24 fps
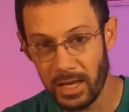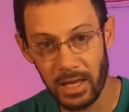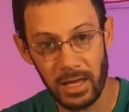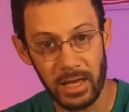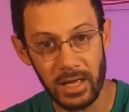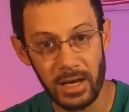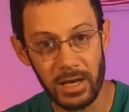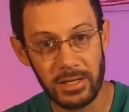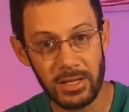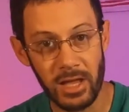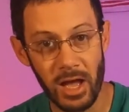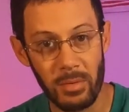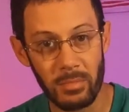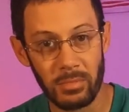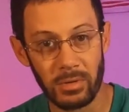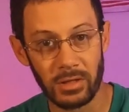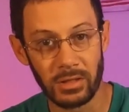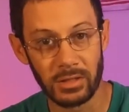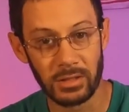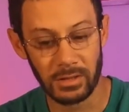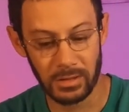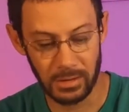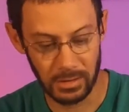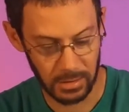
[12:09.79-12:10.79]
in a
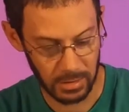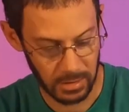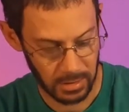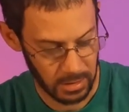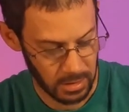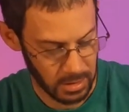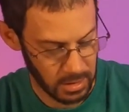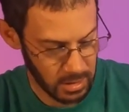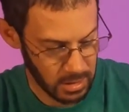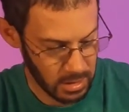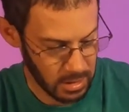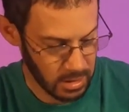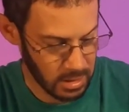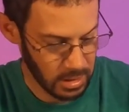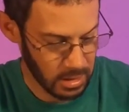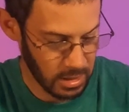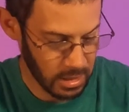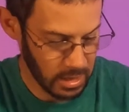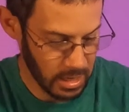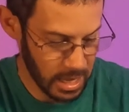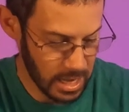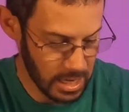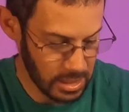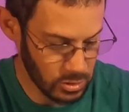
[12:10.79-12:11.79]
tumbler,
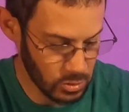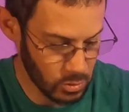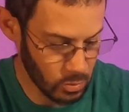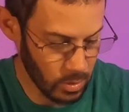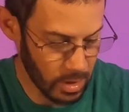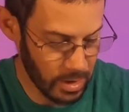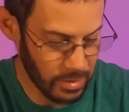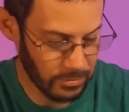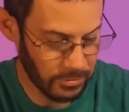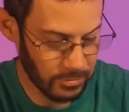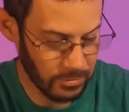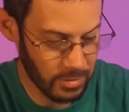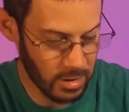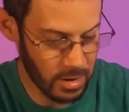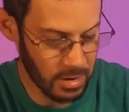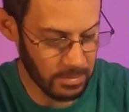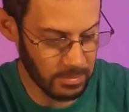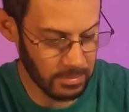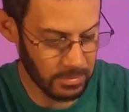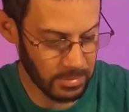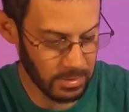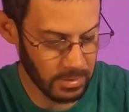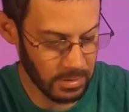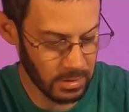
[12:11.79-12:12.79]
and you went
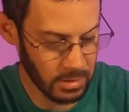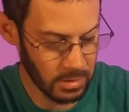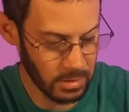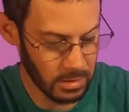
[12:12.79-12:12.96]
from